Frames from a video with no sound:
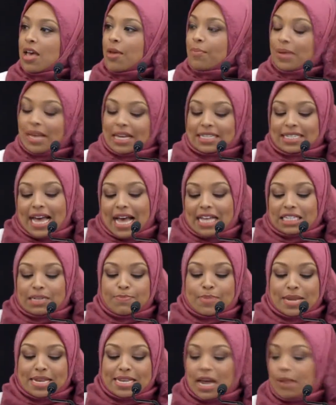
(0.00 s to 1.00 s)
because it
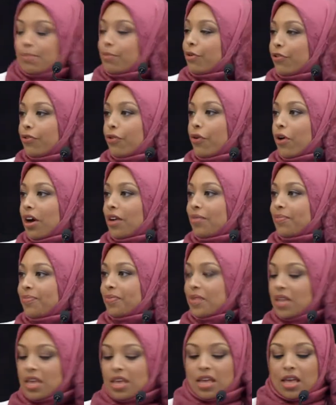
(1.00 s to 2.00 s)
hasn't been done before,
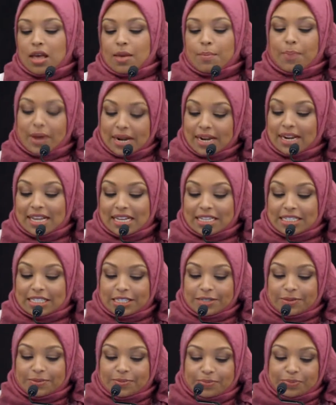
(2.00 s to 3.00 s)
but it is.